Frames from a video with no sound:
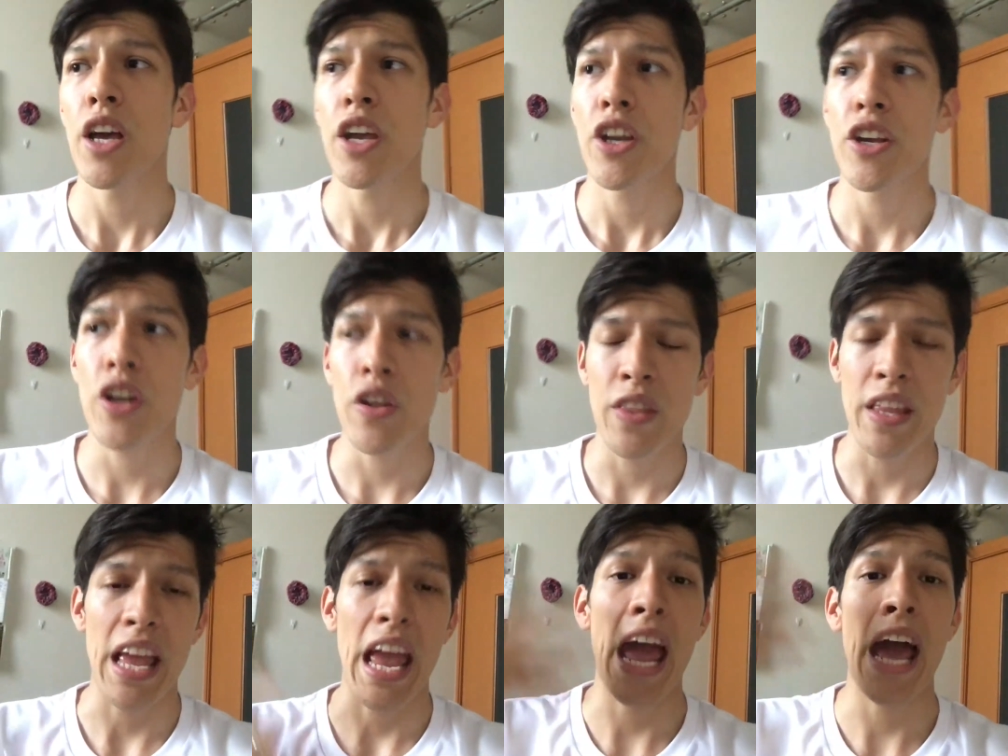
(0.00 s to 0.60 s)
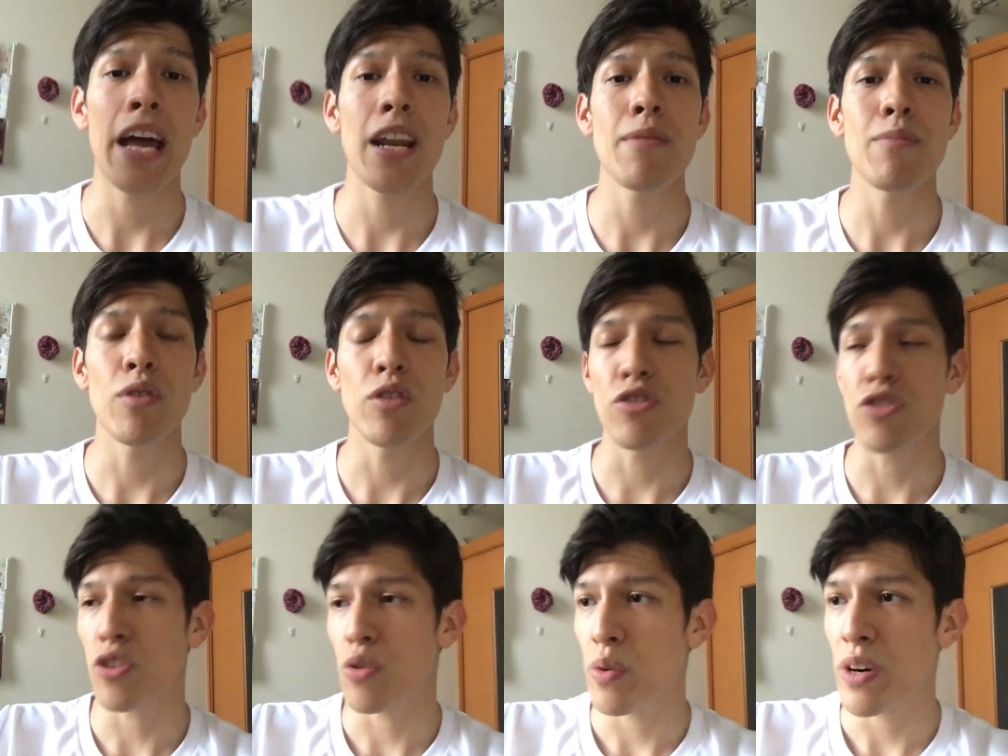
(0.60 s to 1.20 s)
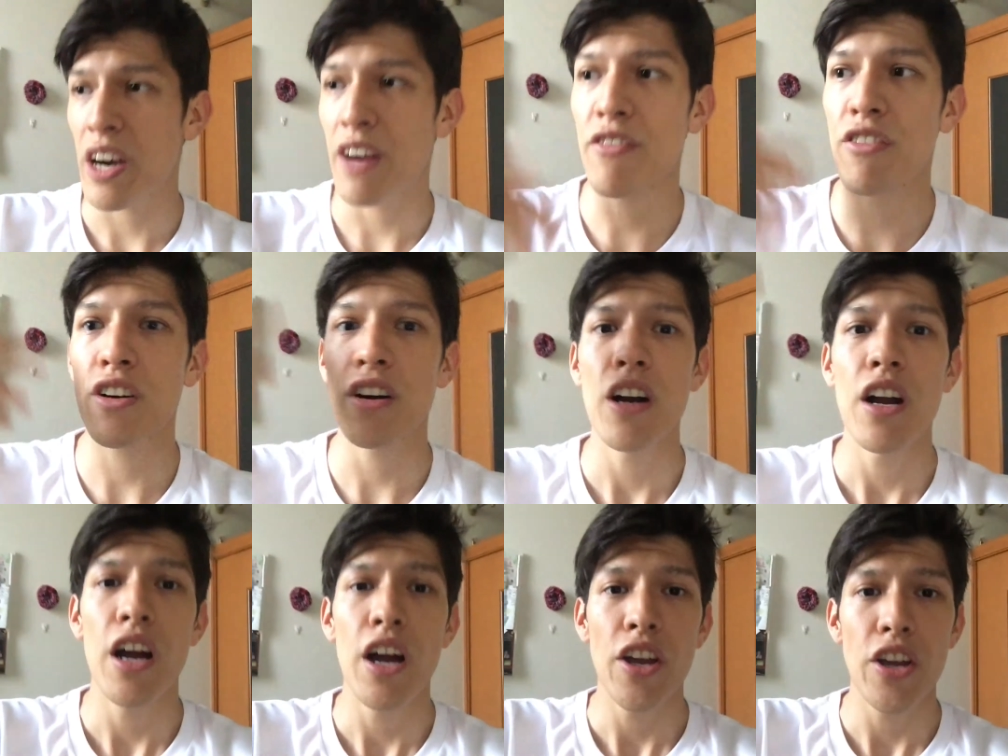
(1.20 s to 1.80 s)
you know, the animals or
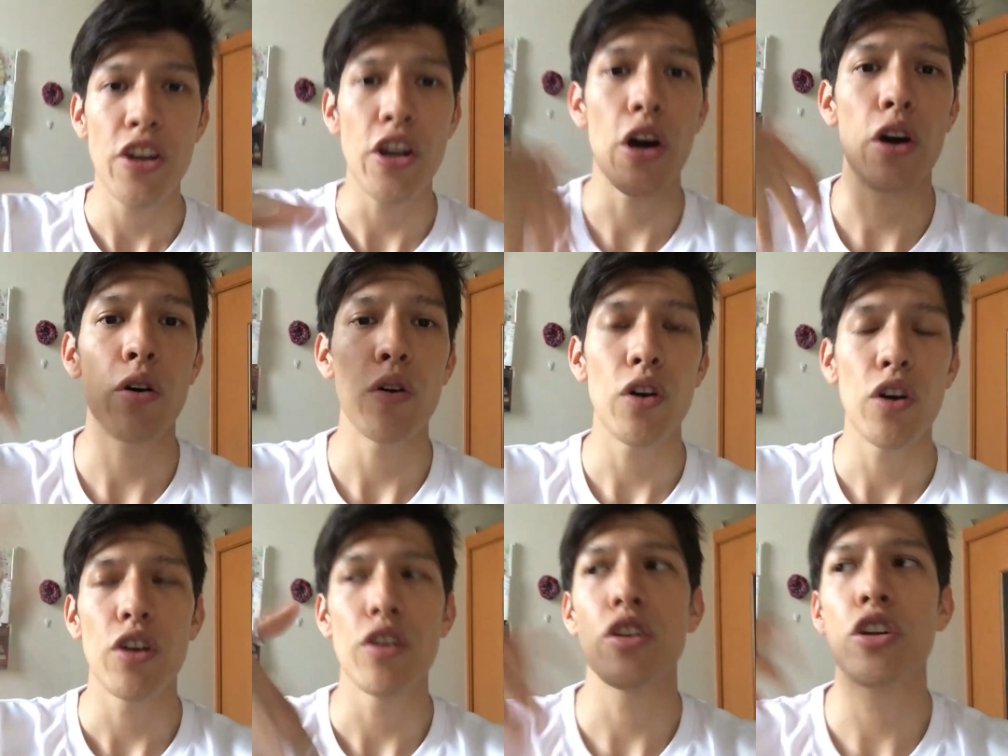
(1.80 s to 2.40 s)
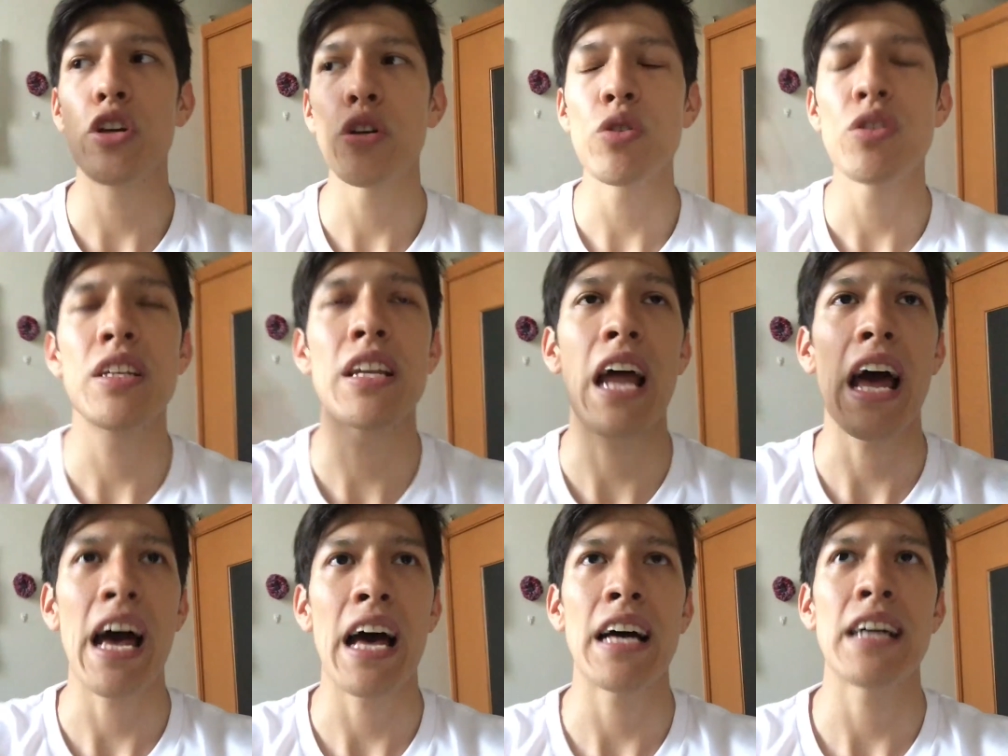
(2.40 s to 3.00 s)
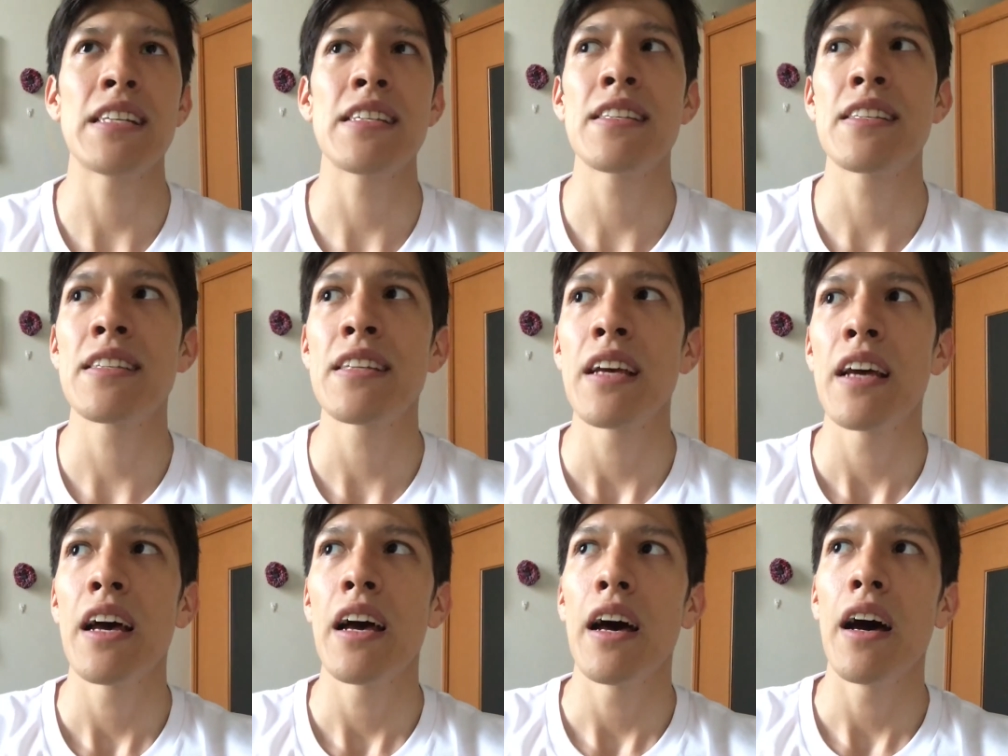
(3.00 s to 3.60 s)
whatever, you know, use it as
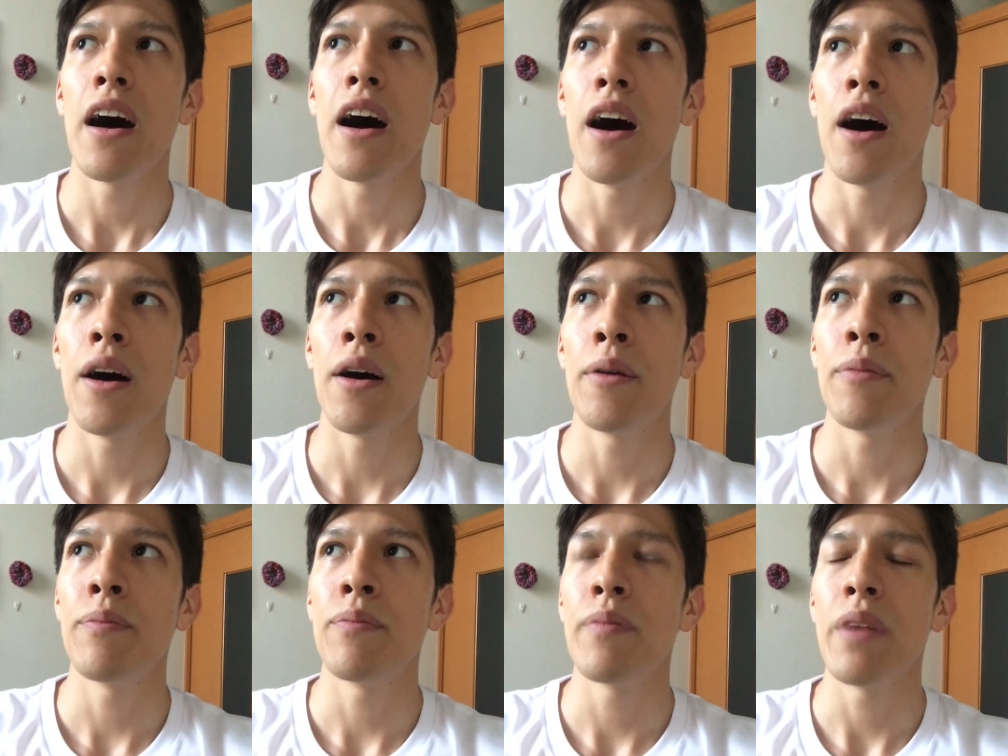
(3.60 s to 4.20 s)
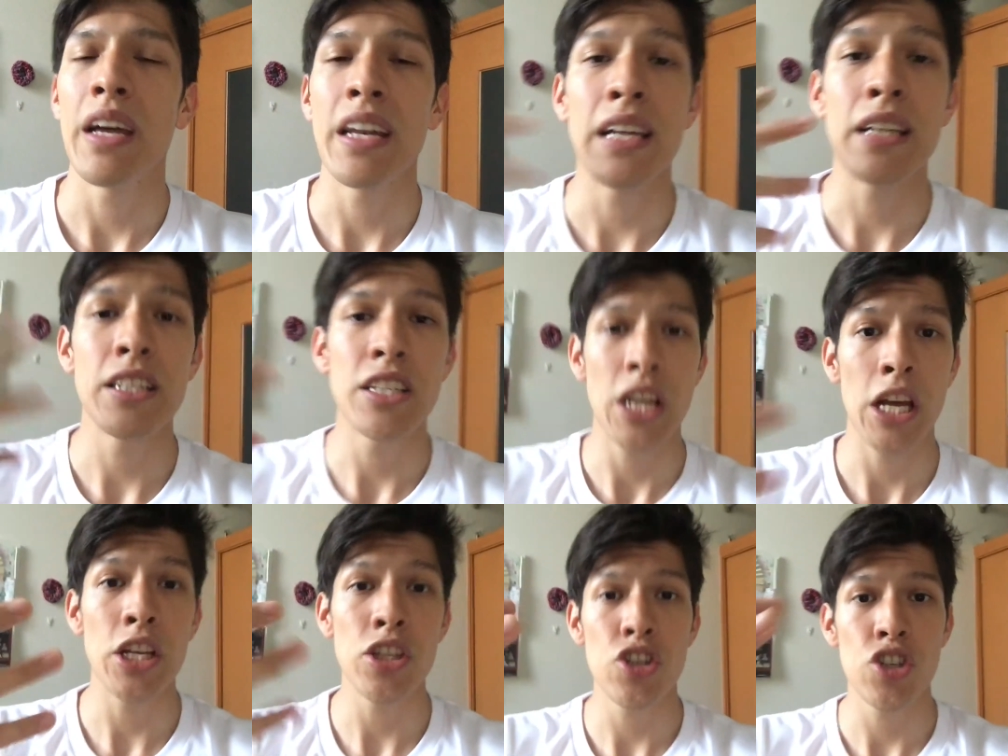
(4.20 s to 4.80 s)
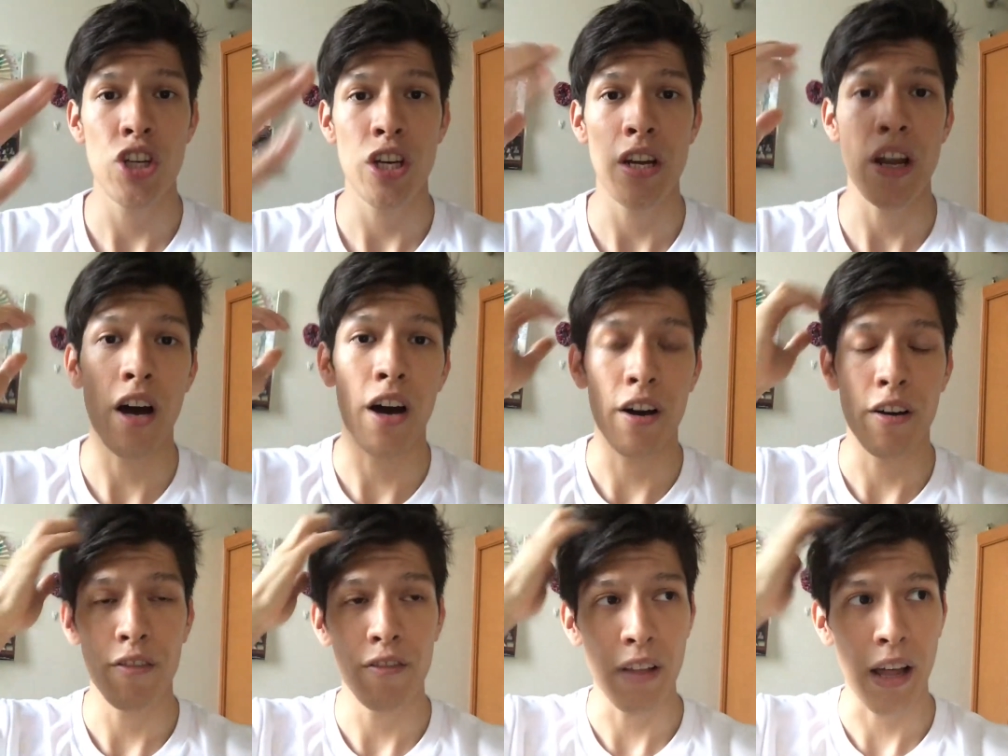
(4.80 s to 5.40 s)
an intention
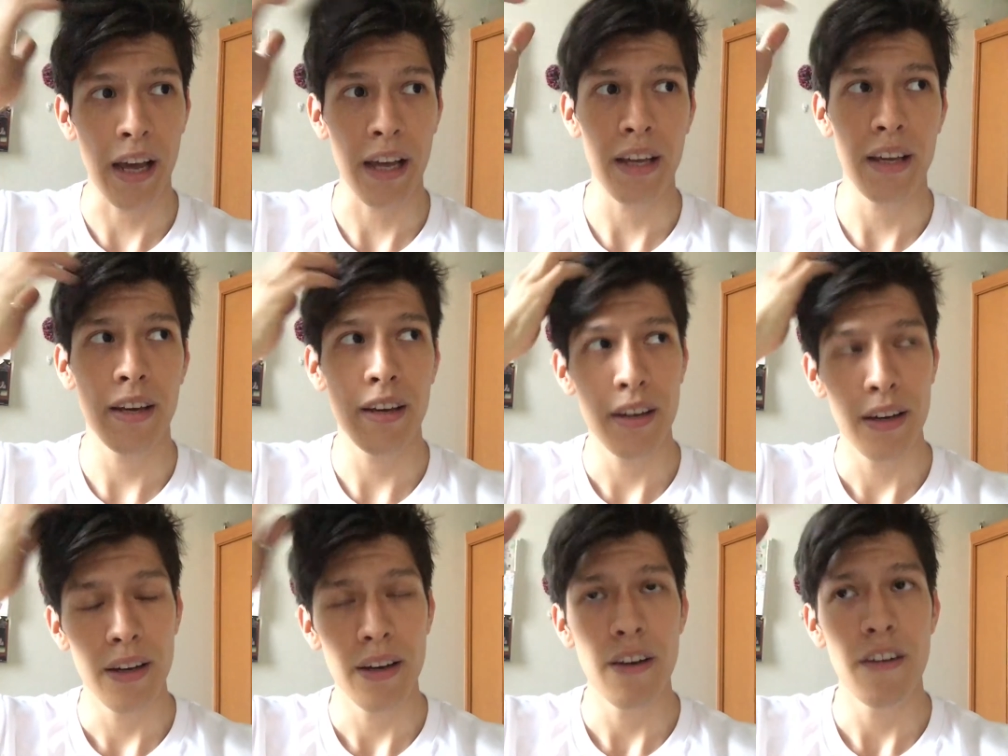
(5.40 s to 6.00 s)
of like